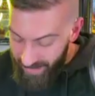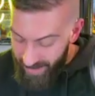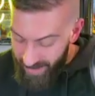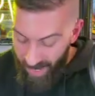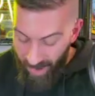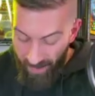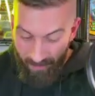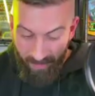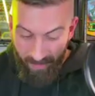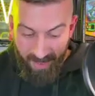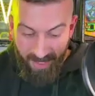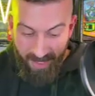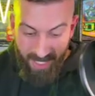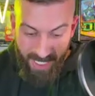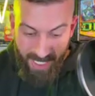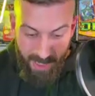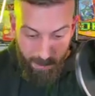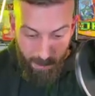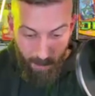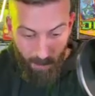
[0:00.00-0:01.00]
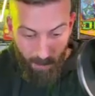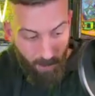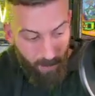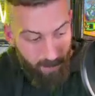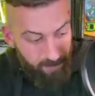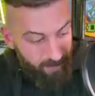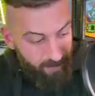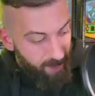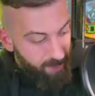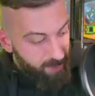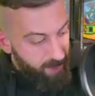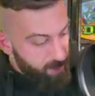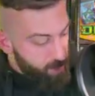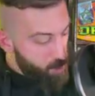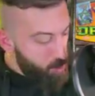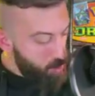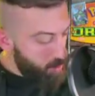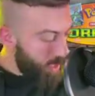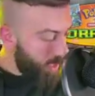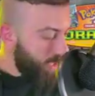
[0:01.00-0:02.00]
a really nice pool, the
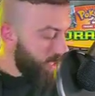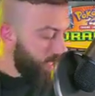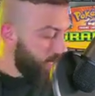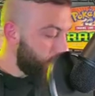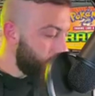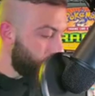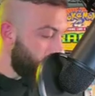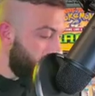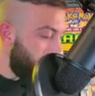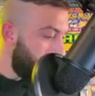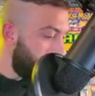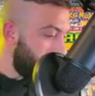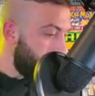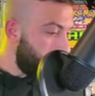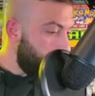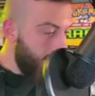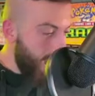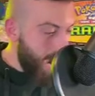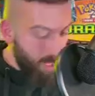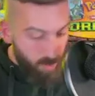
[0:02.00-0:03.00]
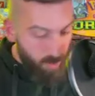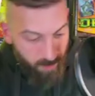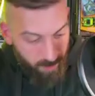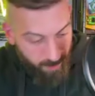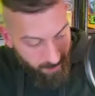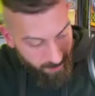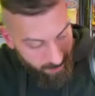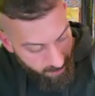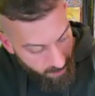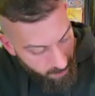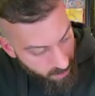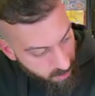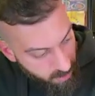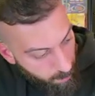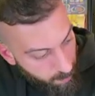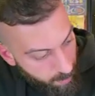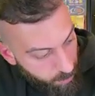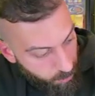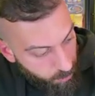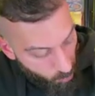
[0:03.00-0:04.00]
Koga Trainer Holo Card. So I'm
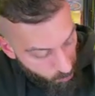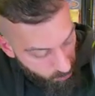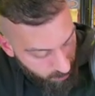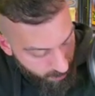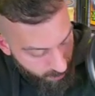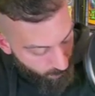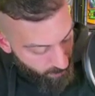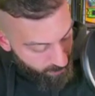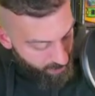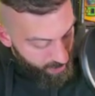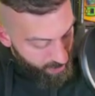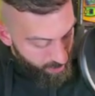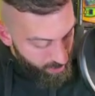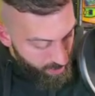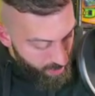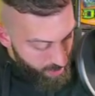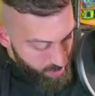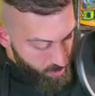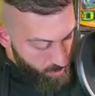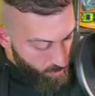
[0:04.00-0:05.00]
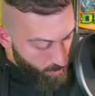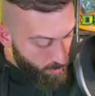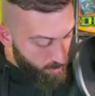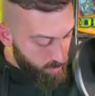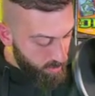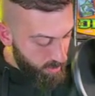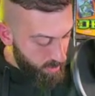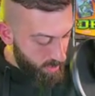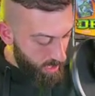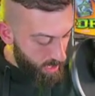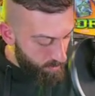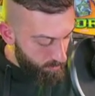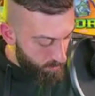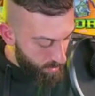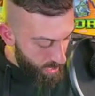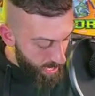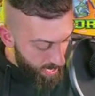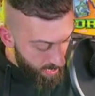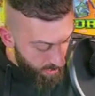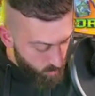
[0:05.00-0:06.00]
going to throw this one in a card saver
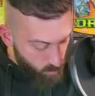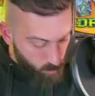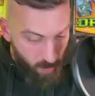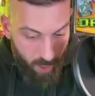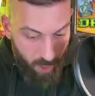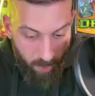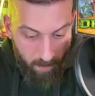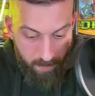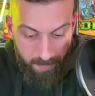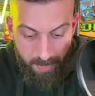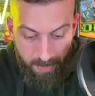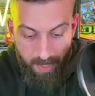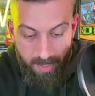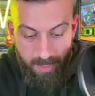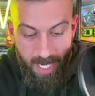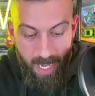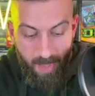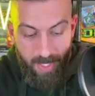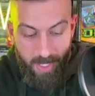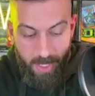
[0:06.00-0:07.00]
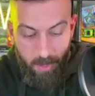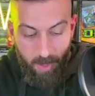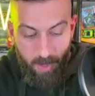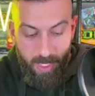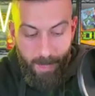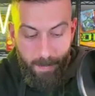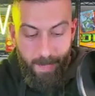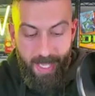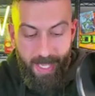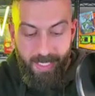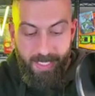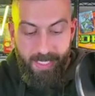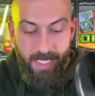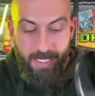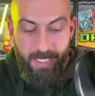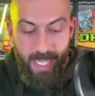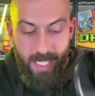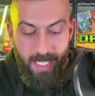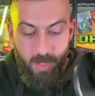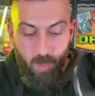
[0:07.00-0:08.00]
as well. Now this one in a PSA
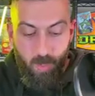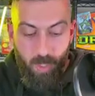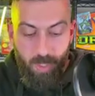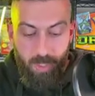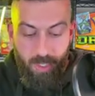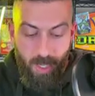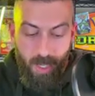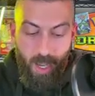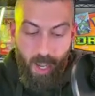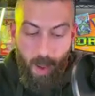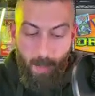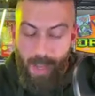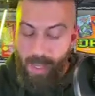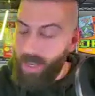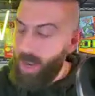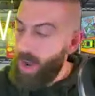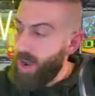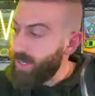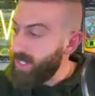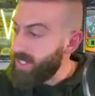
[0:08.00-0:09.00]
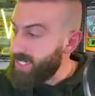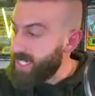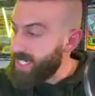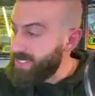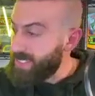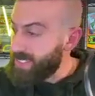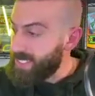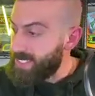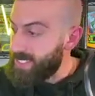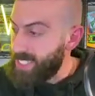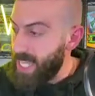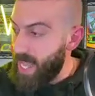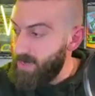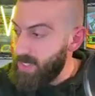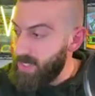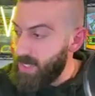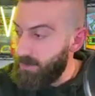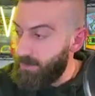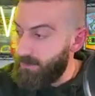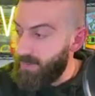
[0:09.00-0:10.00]
10 is worth about
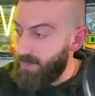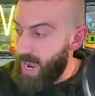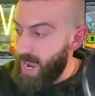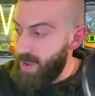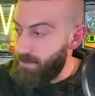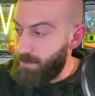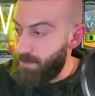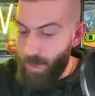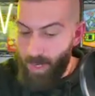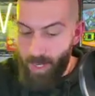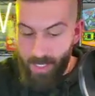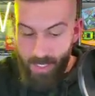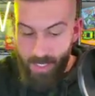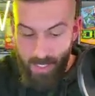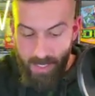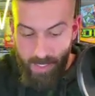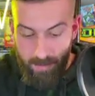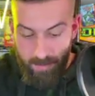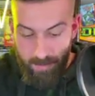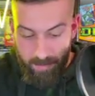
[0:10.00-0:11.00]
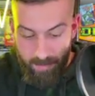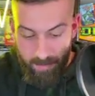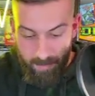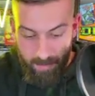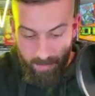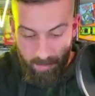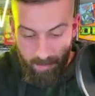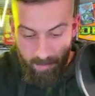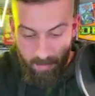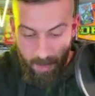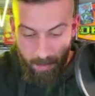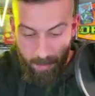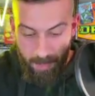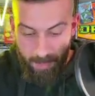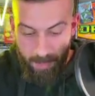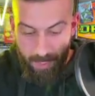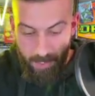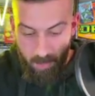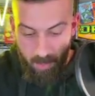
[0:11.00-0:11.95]
175 bucks, but this